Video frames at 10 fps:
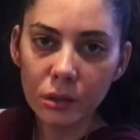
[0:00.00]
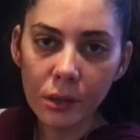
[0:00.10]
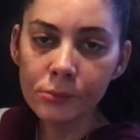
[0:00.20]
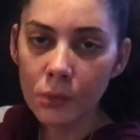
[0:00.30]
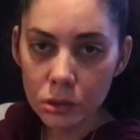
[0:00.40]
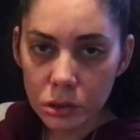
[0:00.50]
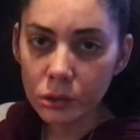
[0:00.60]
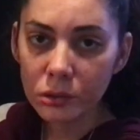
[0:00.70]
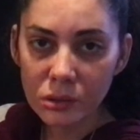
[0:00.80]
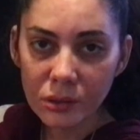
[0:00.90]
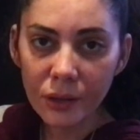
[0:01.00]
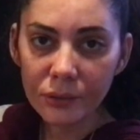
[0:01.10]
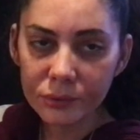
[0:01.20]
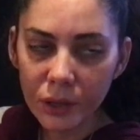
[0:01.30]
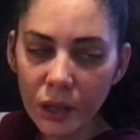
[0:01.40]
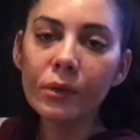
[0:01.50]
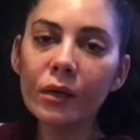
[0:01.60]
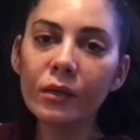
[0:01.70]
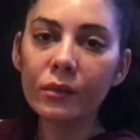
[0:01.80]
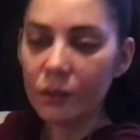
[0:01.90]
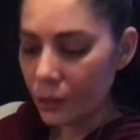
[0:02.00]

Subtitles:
emotional stuff, but